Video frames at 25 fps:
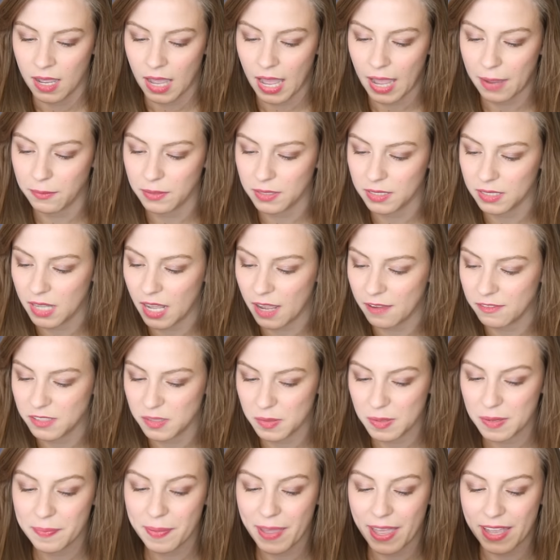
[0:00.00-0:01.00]
I would love
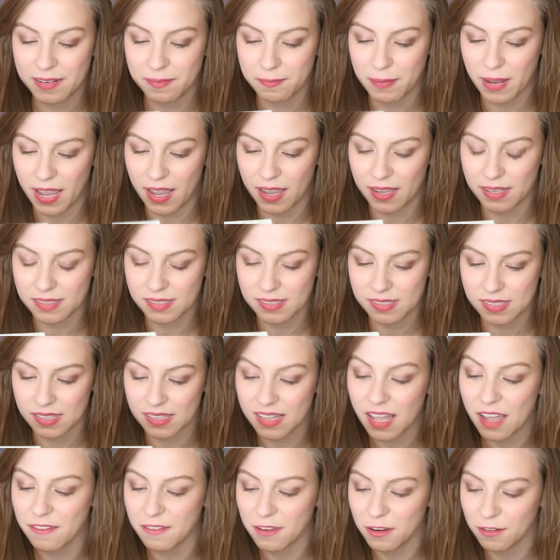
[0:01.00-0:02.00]
to be pen pals.
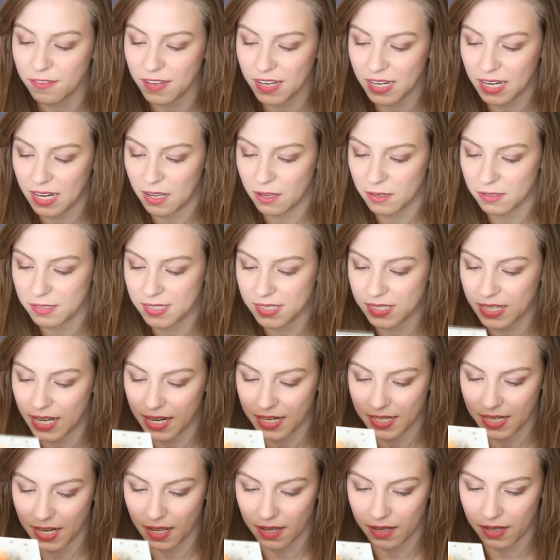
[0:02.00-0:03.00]
Love your videos,
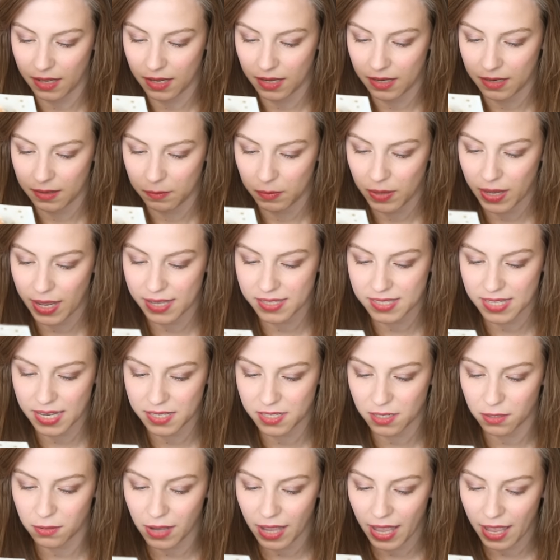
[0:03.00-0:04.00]
Daniela. P S I
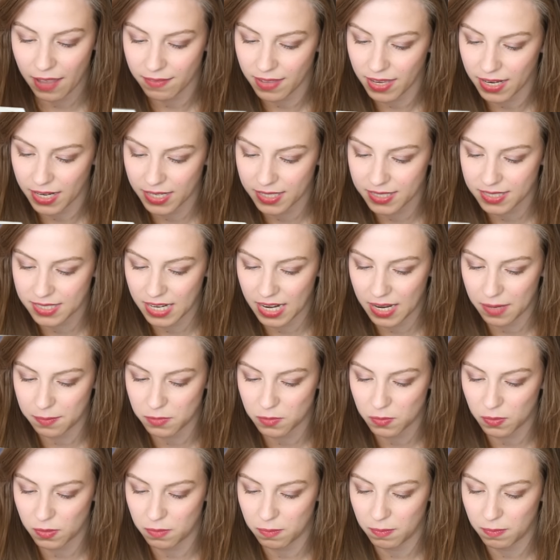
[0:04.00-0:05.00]
don't have any
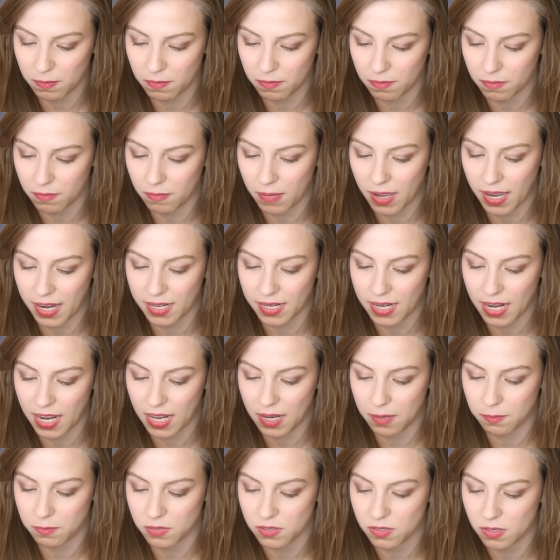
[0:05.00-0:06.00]
stamps with my
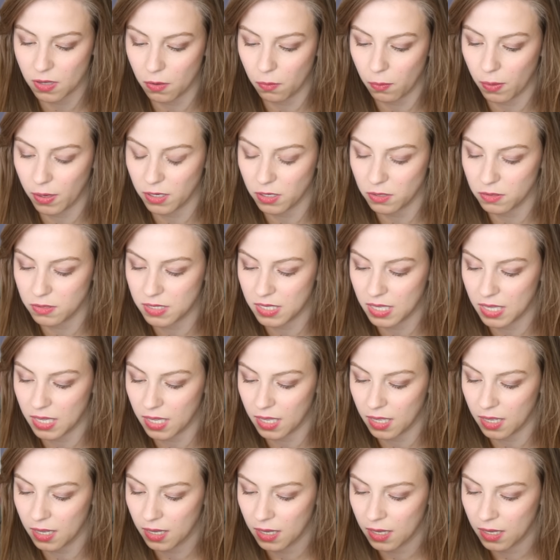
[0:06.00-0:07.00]
name, so when you
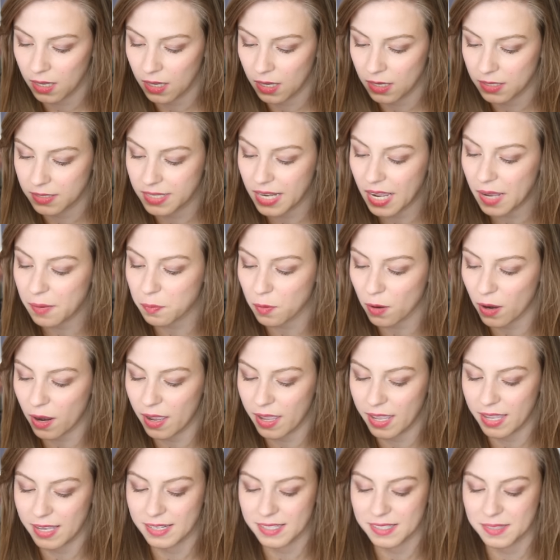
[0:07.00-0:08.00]
see
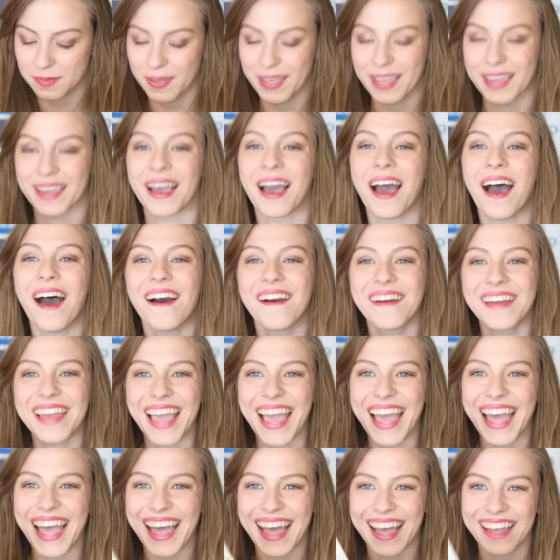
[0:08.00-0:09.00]
Deborah, it is me. Oh
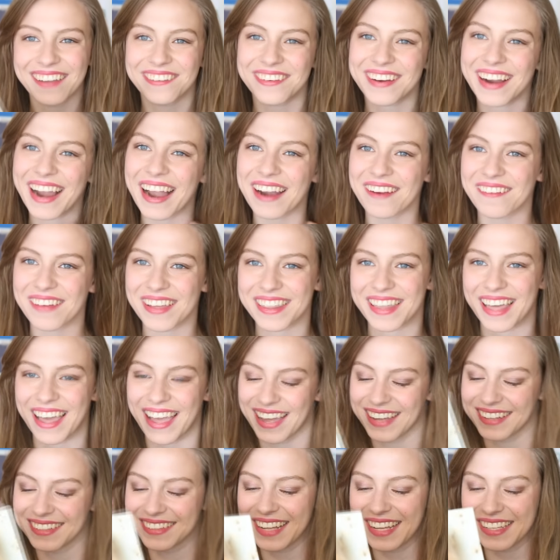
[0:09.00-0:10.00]
yeah, I forgot about
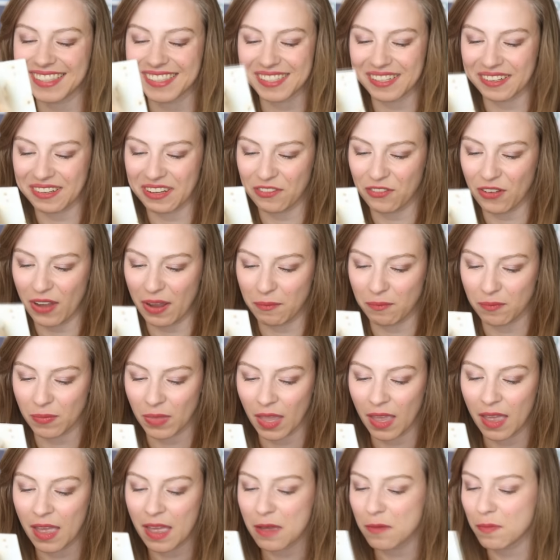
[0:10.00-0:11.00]
that. That's totally fine.
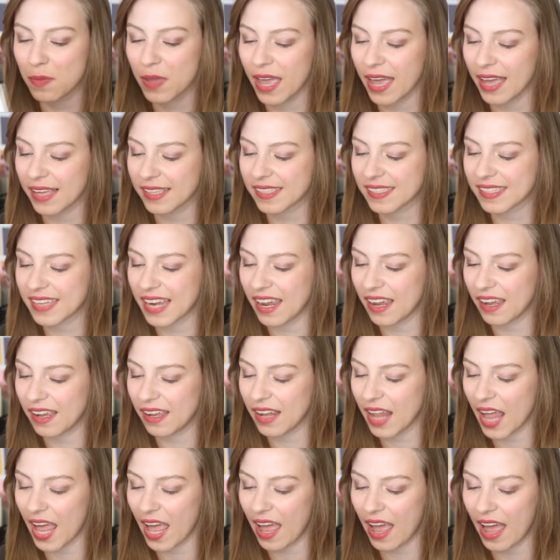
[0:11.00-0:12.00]
P S
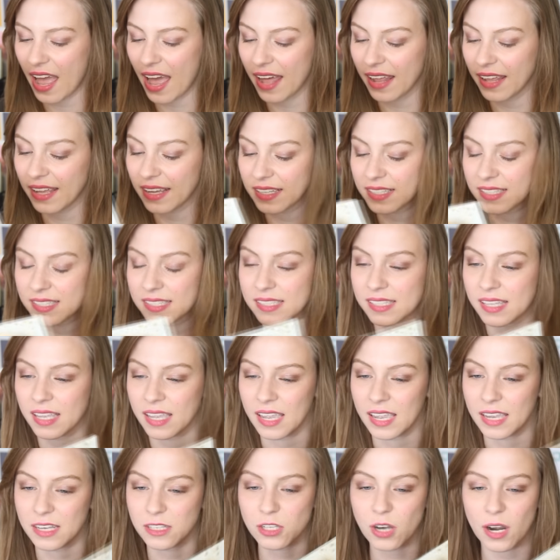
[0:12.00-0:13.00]
Tell Alex
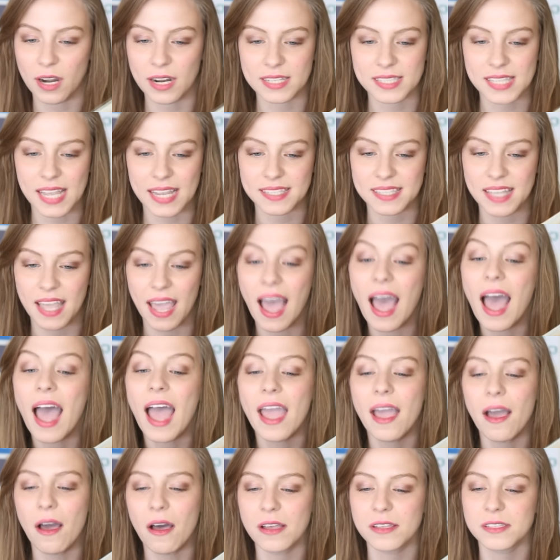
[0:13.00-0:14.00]
and Tardis I say
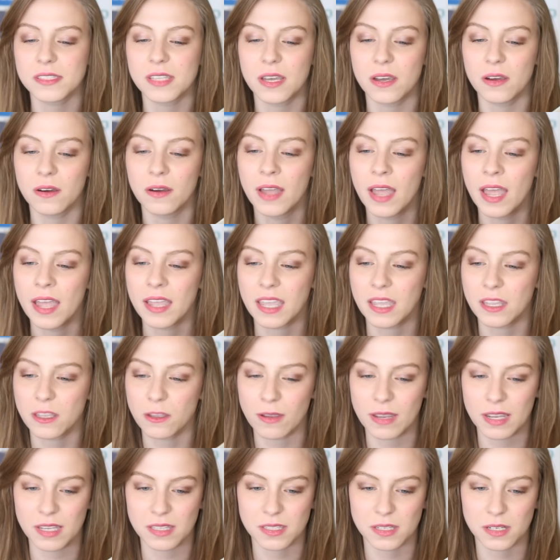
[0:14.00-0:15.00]
hi. Also, can
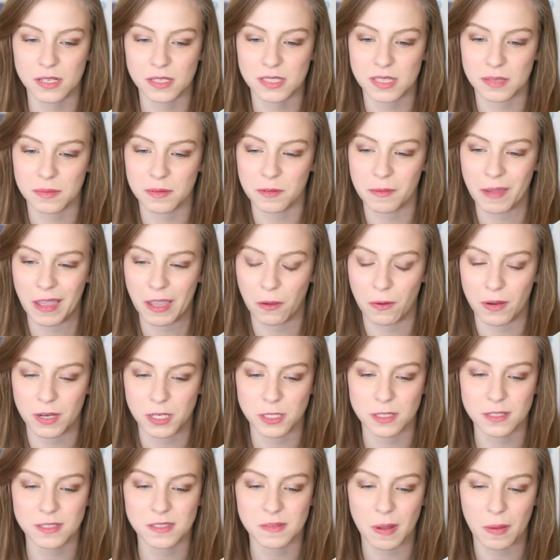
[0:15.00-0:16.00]
you answer some of my
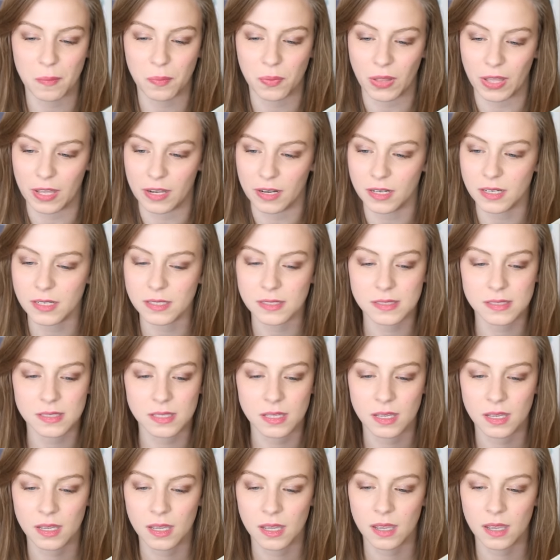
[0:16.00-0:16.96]
questions about planners?